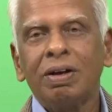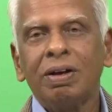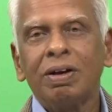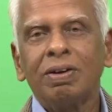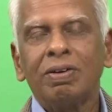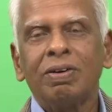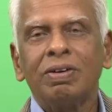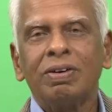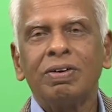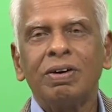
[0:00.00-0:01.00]
You know,
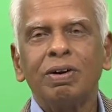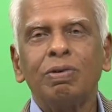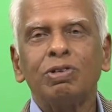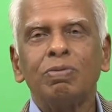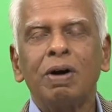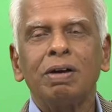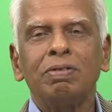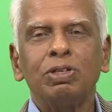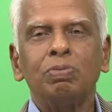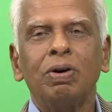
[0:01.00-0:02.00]
the girl was to marry
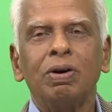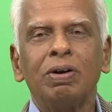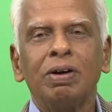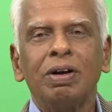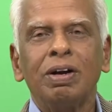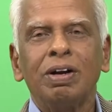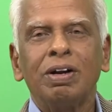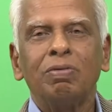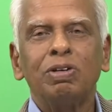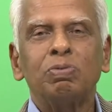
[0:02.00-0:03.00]
Bhishma. Now,
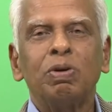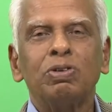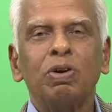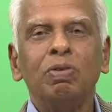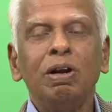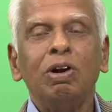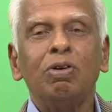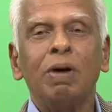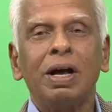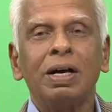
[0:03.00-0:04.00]
Bhishma was unwilling to
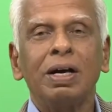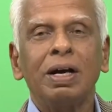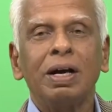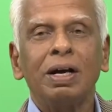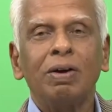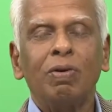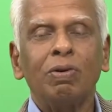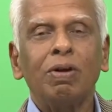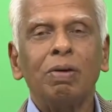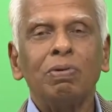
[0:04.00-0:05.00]
marry. What
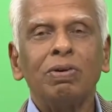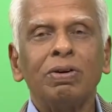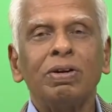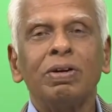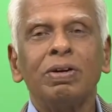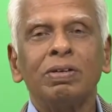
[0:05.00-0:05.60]
would happen to the girl?